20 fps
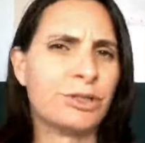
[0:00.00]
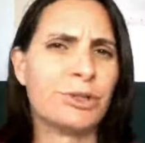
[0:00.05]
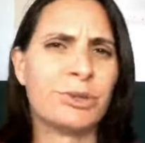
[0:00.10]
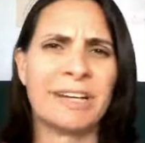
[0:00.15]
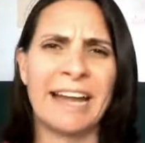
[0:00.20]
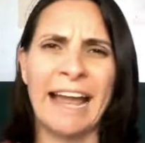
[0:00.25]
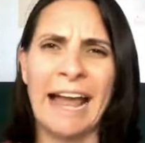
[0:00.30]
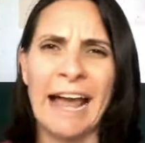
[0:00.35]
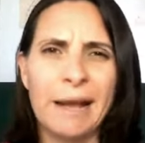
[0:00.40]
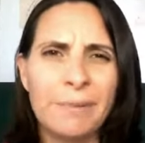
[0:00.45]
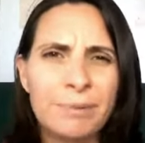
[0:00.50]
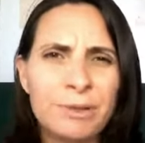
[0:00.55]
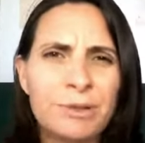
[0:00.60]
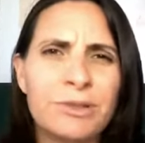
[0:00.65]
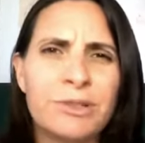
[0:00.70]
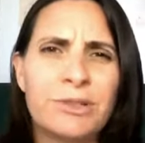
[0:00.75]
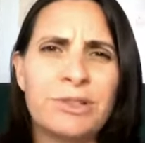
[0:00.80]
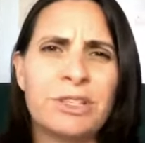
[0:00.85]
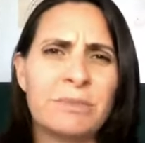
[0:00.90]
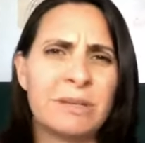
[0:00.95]
You could
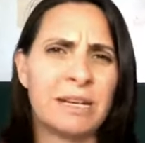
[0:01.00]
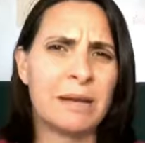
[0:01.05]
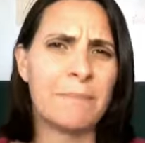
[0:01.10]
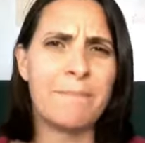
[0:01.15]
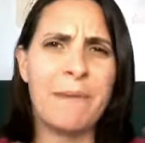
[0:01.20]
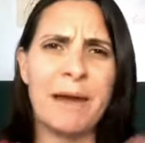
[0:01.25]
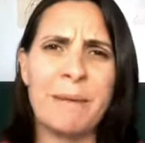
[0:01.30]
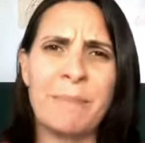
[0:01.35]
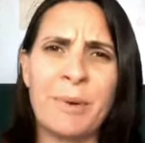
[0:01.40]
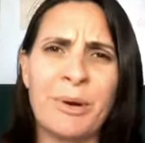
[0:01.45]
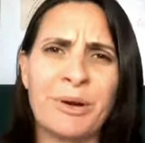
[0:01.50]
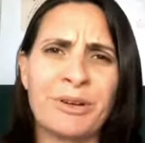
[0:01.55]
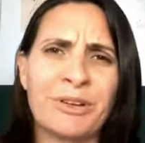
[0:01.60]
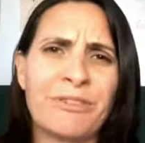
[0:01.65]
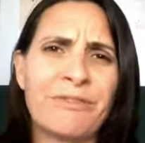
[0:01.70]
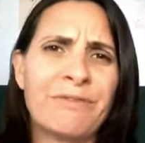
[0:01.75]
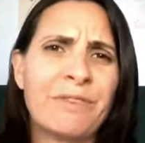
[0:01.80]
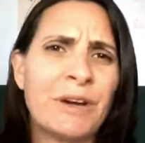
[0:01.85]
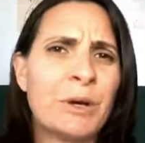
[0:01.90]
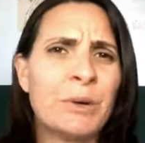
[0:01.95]
absolutely do them in a memo on your
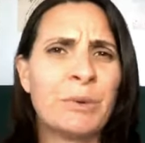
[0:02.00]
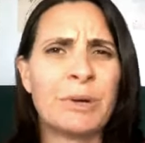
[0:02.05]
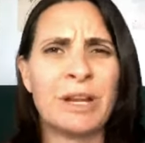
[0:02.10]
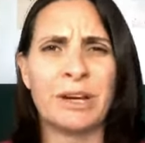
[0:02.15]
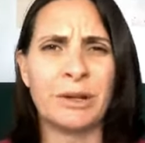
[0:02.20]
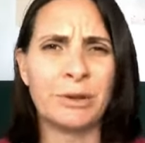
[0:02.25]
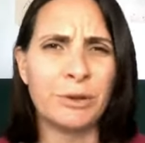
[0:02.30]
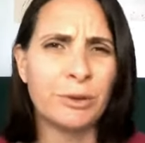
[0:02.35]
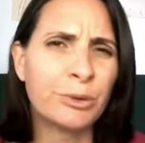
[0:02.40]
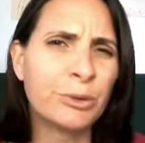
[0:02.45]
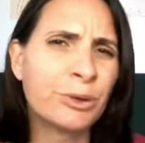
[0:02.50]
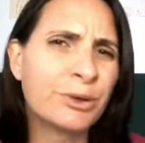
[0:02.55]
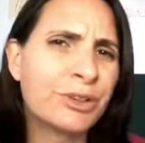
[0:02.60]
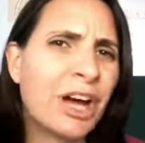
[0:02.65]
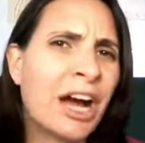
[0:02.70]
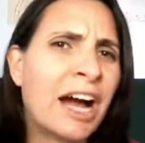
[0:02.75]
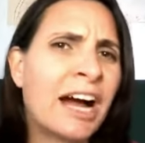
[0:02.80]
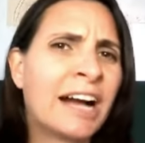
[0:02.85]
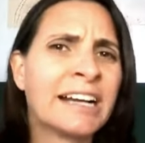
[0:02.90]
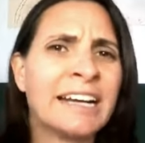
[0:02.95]
phone, in a Google
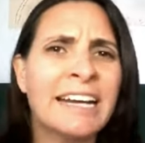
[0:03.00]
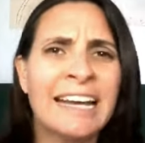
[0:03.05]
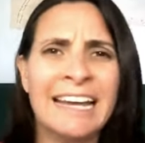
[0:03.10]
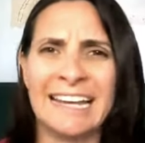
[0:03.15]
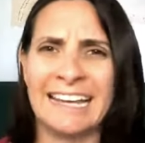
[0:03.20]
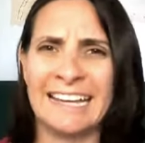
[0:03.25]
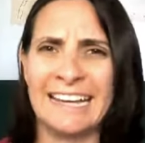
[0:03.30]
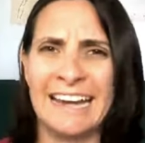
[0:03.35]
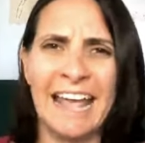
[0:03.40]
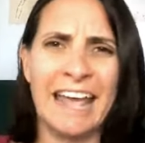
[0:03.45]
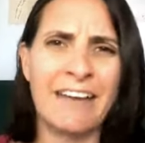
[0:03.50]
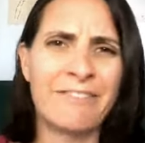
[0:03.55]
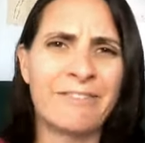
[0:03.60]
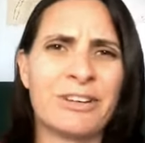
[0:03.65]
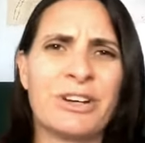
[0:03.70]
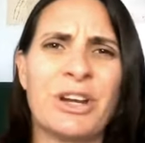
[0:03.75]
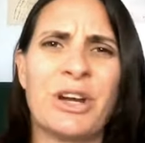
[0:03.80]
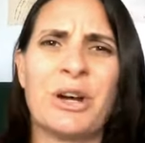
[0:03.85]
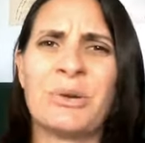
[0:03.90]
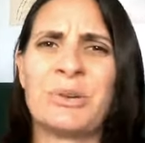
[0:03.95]
Doc, in
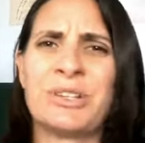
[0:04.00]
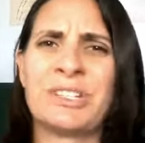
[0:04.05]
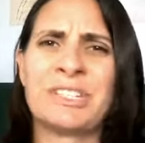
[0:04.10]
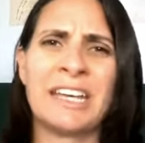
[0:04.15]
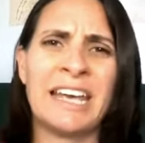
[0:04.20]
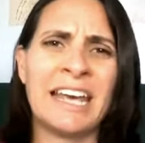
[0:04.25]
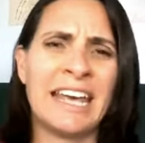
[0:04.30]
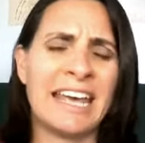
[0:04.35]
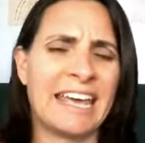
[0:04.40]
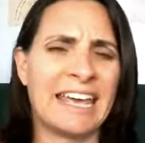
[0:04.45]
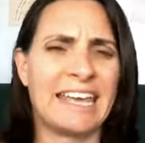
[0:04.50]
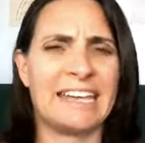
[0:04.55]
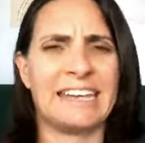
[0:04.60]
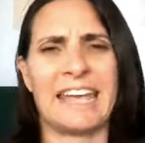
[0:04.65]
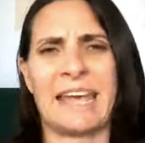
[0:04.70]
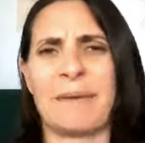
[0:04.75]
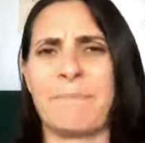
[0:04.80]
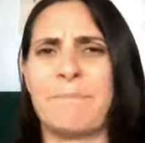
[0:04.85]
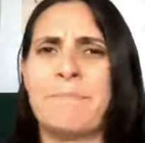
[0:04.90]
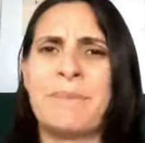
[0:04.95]
Evernote,
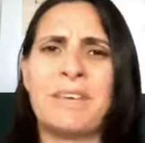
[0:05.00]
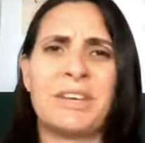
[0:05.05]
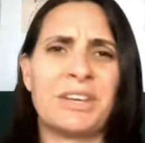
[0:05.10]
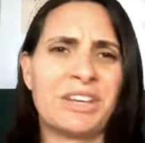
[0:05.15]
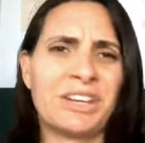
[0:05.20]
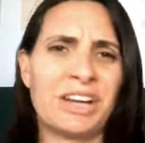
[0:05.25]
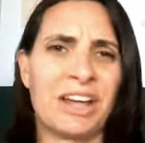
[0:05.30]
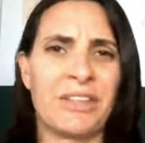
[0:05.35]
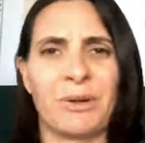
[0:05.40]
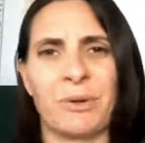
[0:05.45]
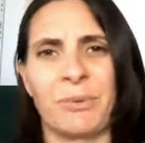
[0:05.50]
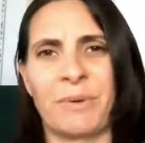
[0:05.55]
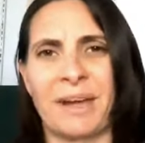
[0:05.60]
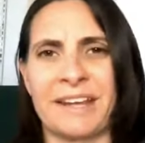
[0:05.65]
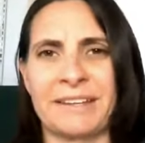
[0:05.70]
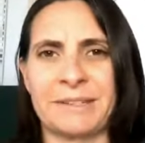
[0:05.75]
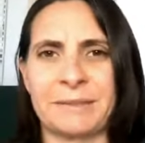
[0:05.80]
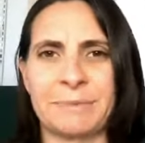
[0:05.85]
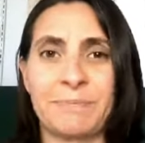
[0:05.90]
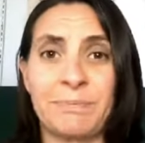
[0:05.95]
in a million other
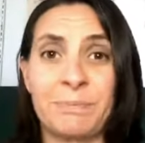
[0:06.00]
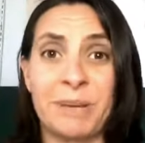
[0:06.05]
ways.